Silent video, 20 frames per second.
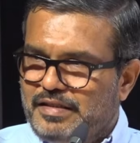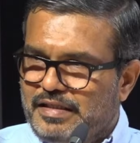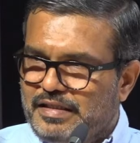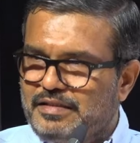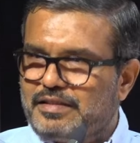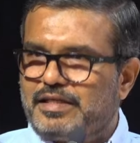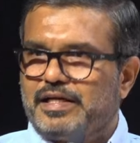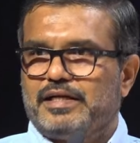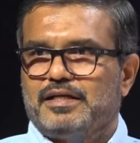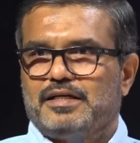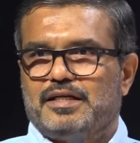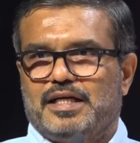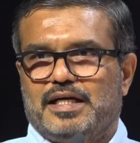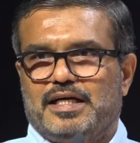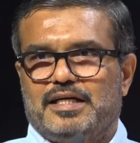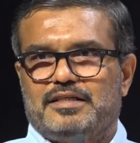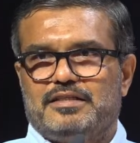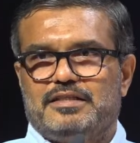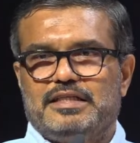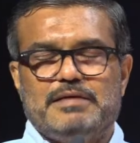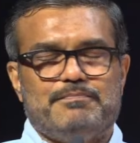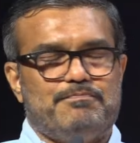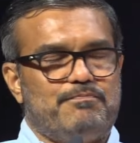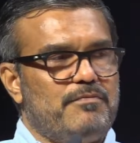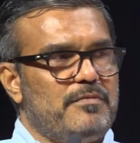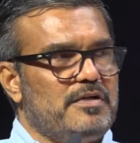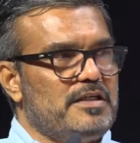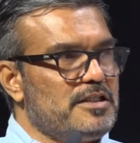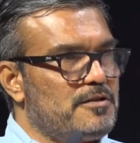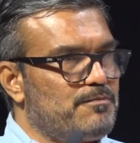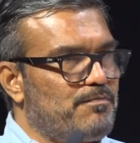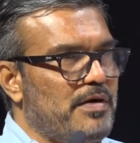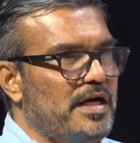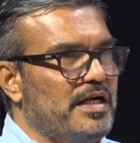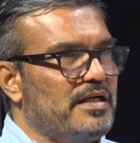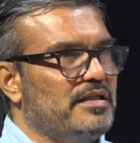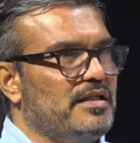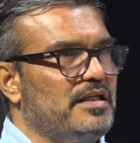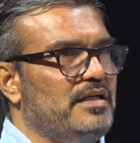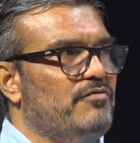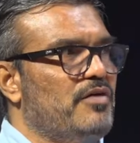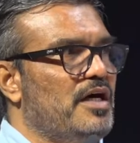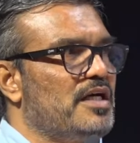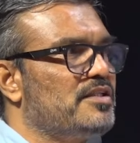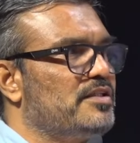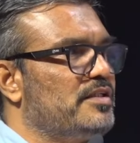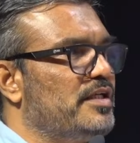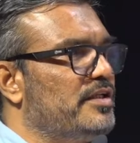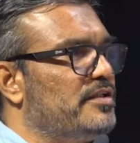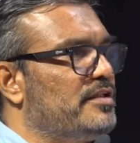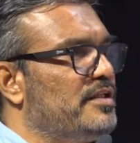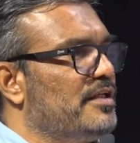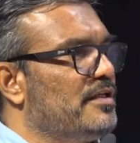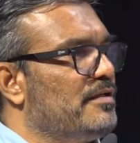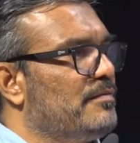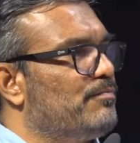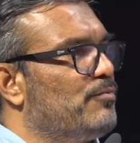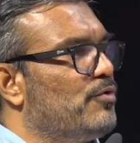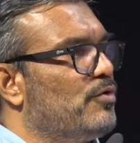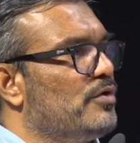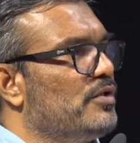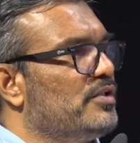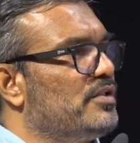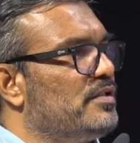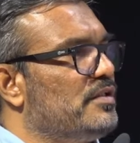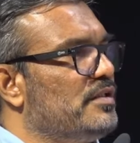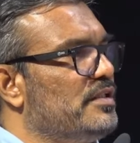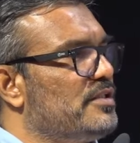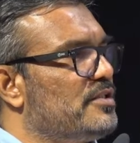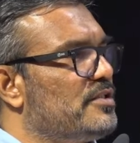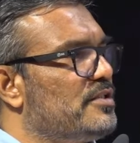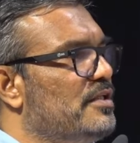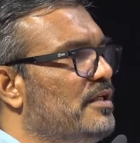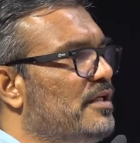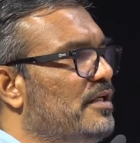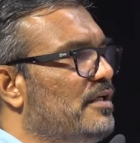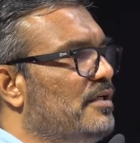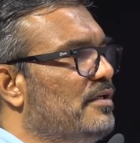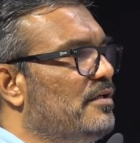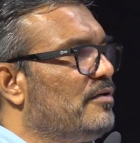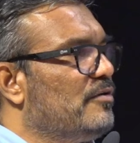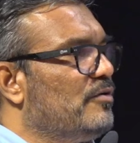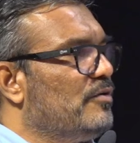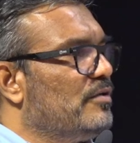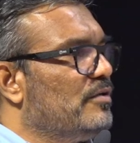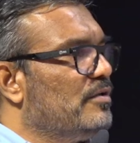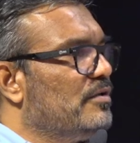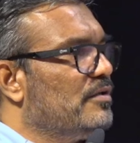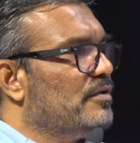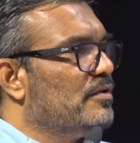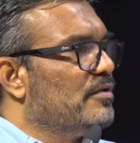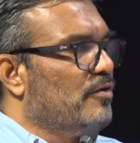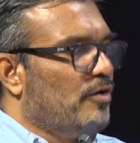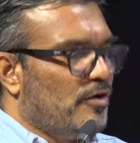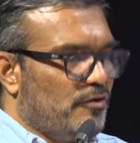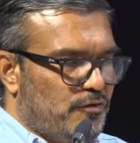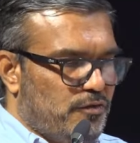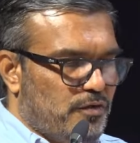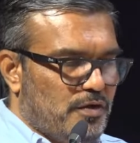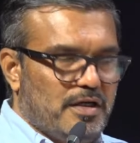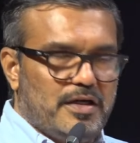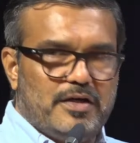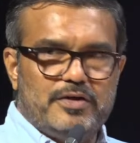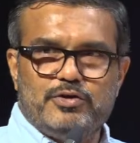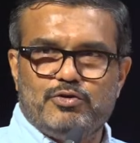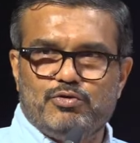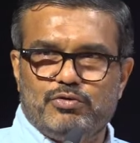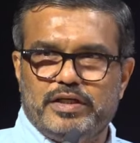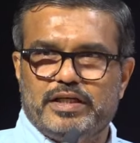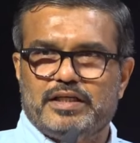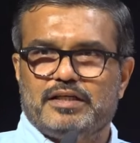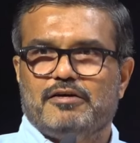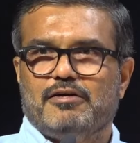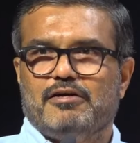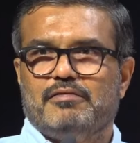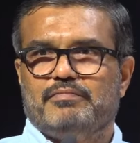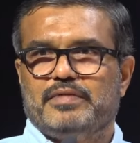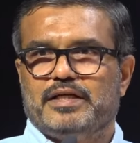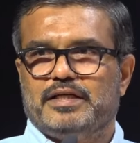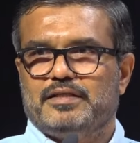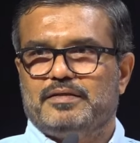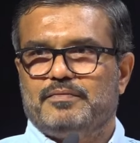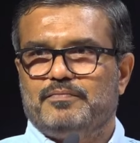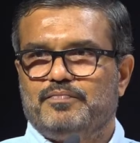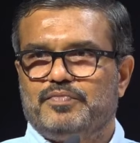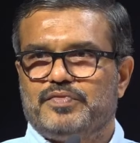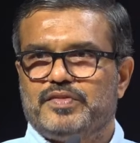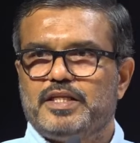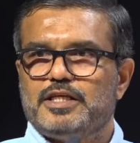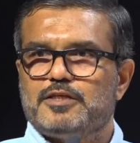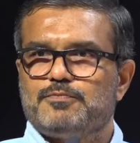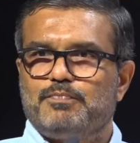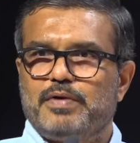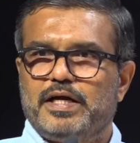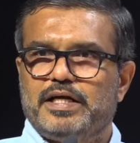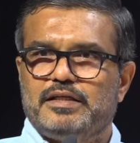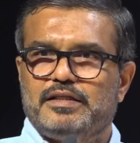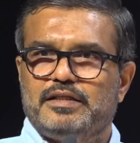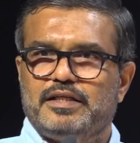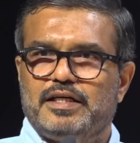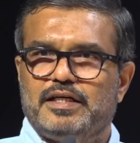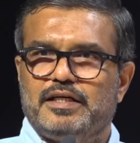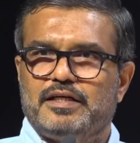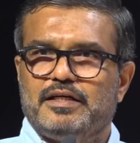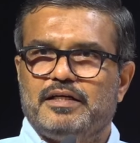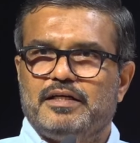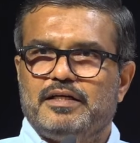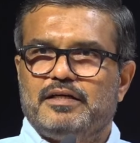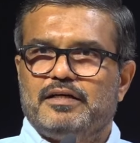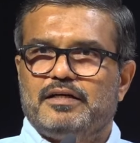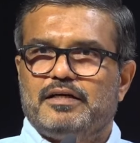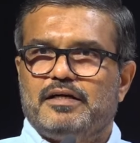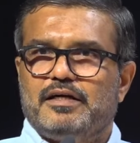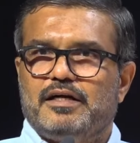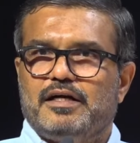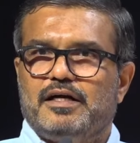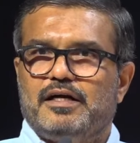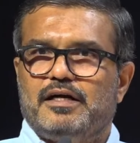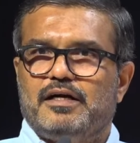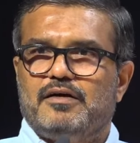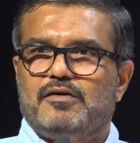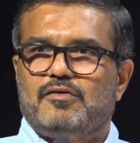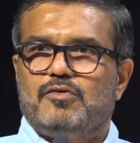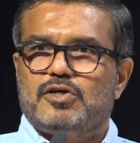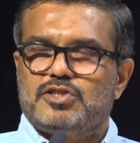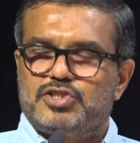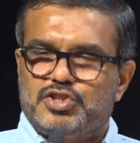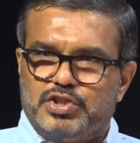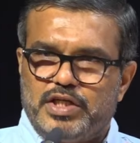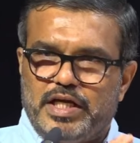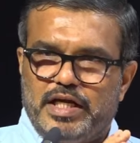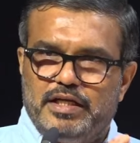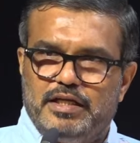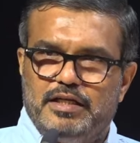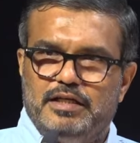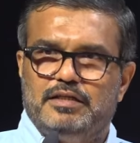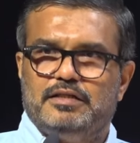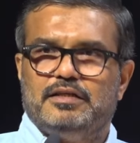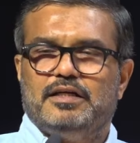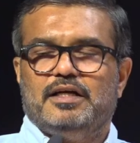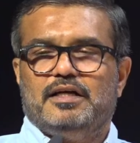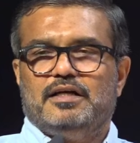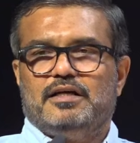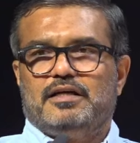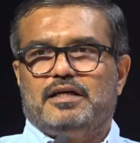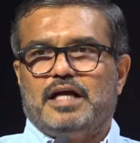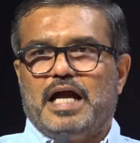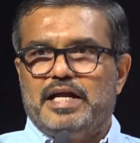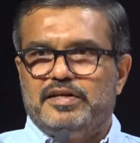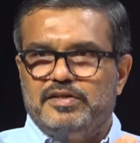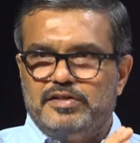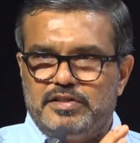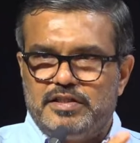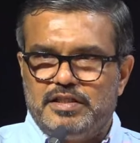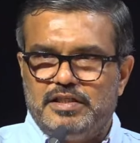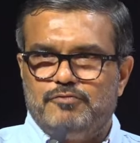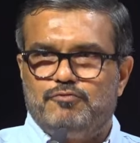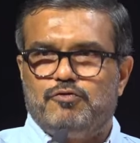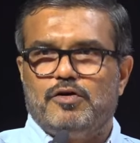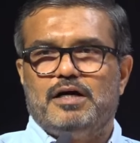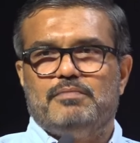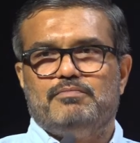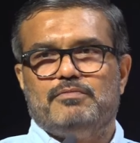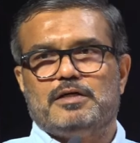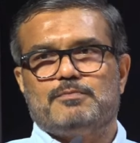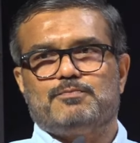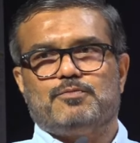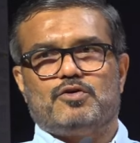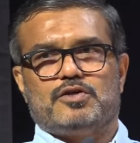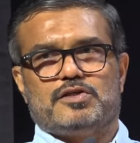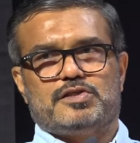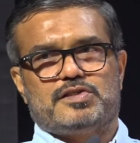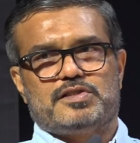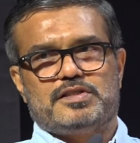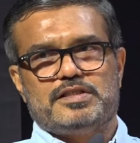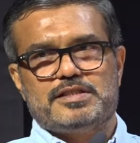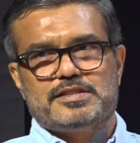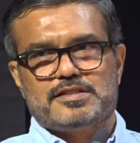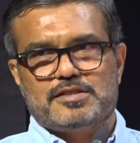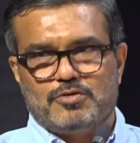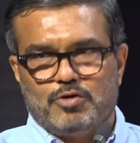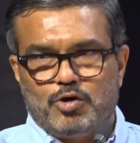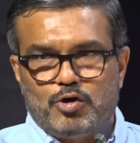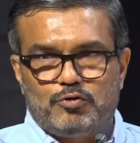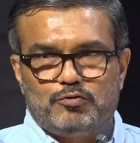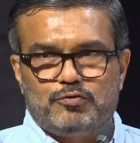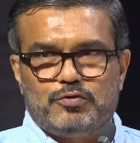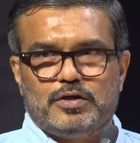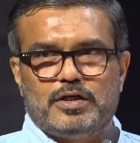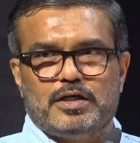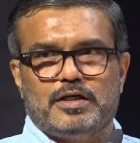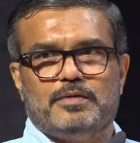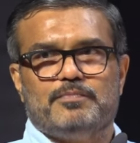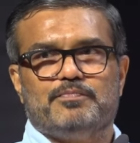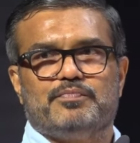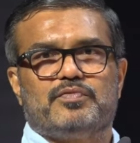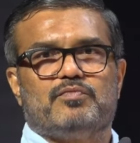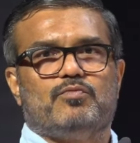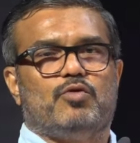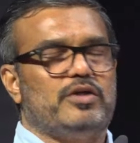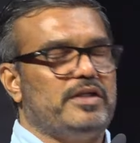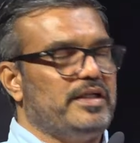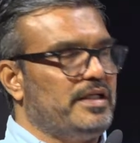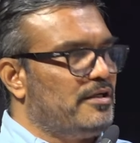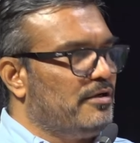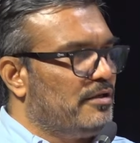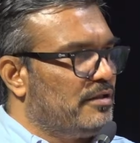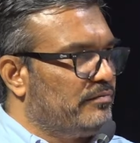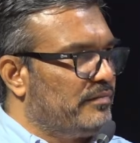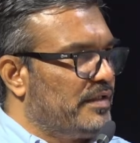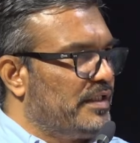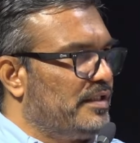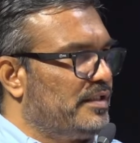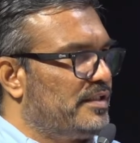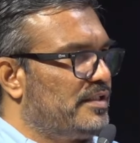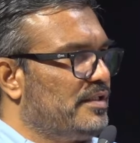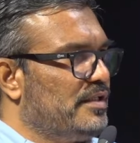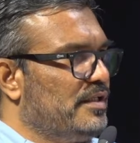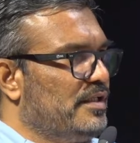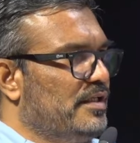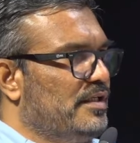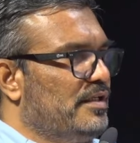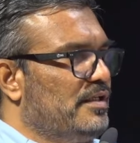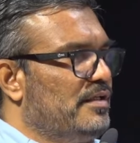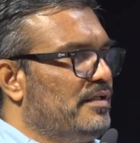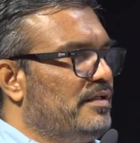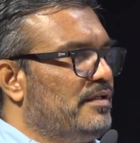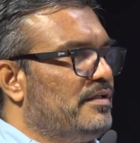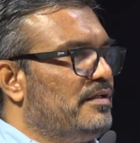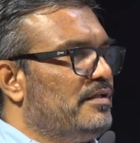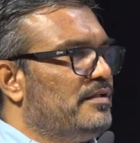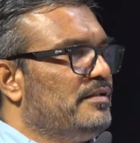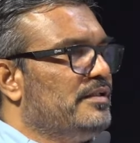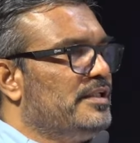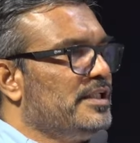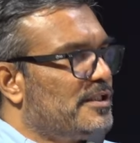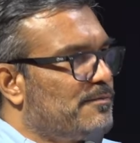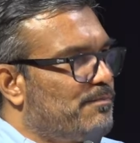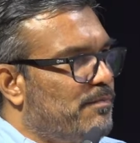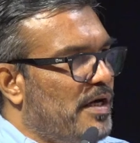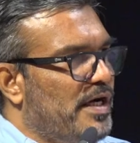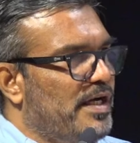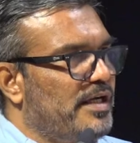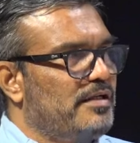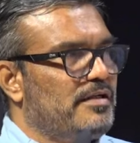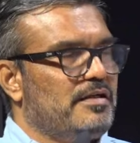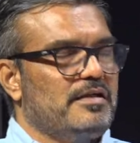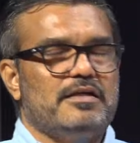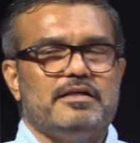in Kerala, despite the devastating policies of union government, despite the hostile anti-farmer policies of Modi government, despite